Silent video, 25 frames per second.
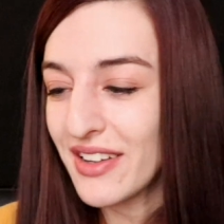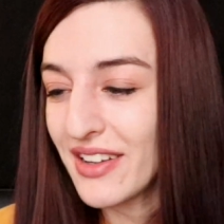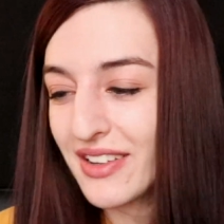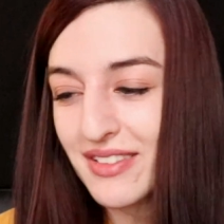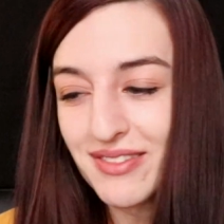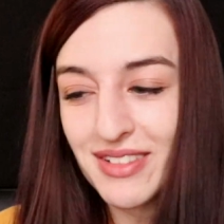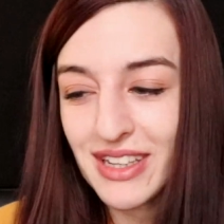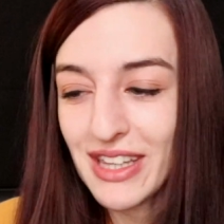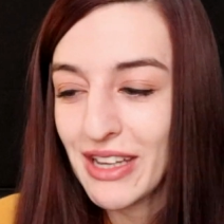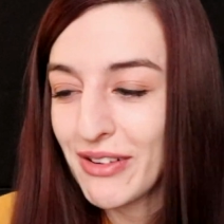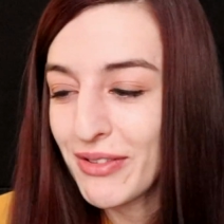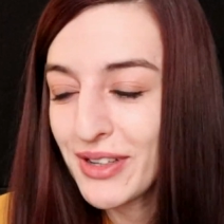
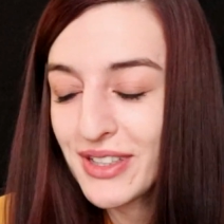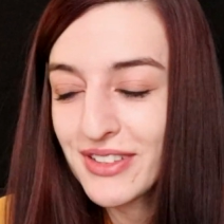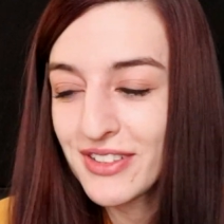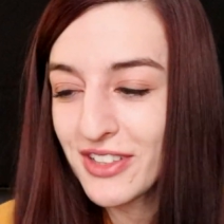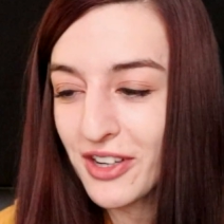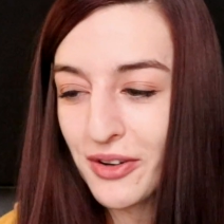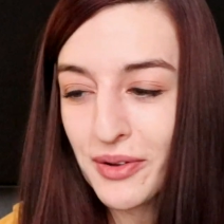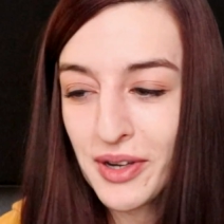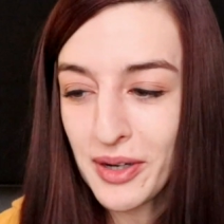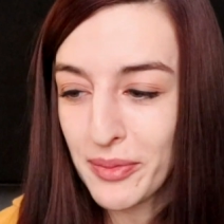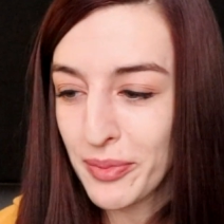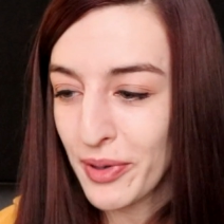There is
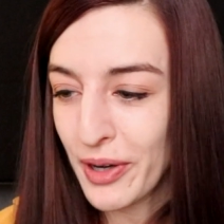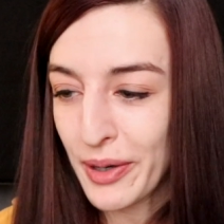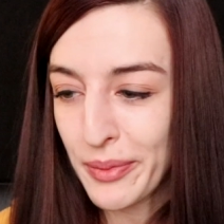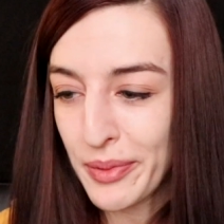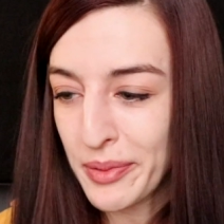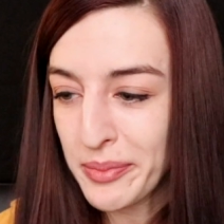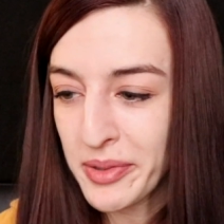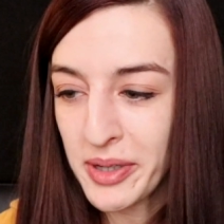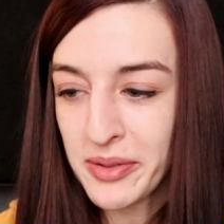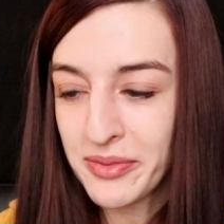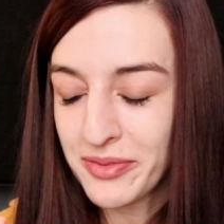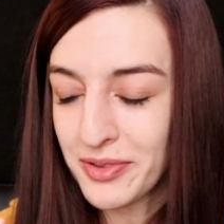no
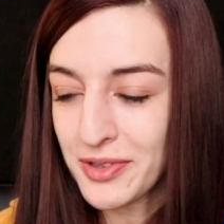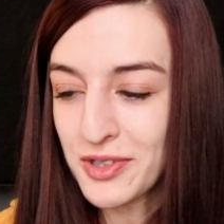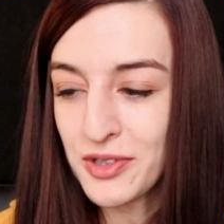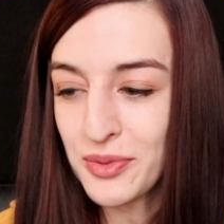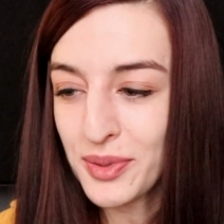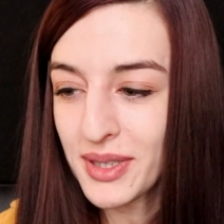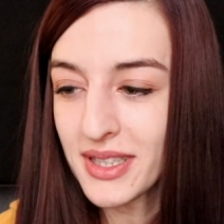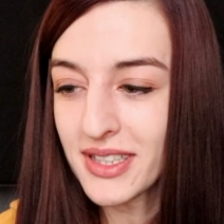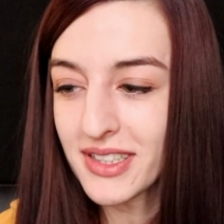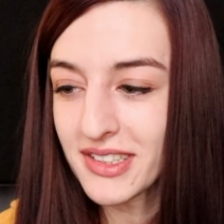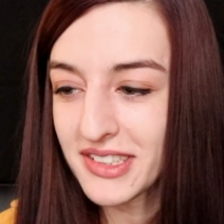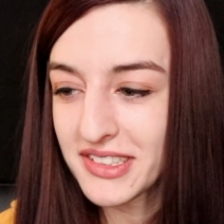inappropriate moment for a
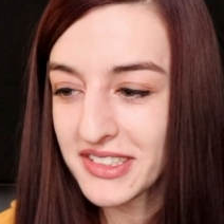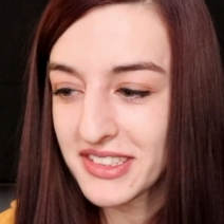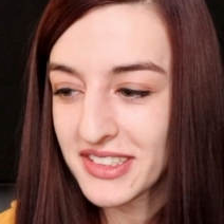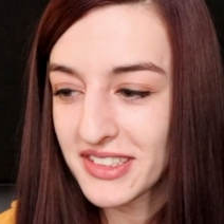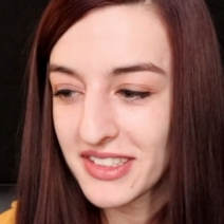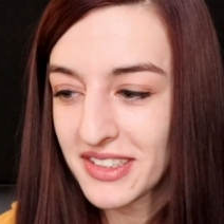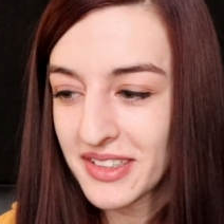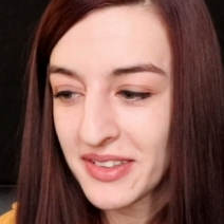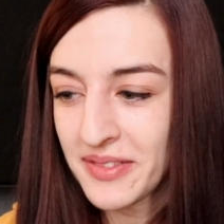Twix.